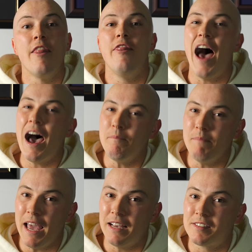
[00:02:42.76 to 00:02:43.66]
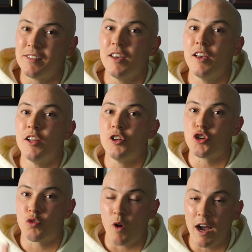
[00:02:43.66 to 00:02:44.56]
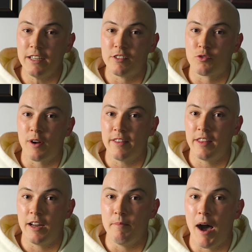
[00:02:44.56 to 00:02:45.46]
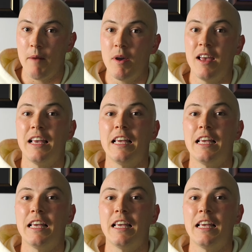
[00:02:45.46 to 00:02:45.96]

That makes trying to strengthen them up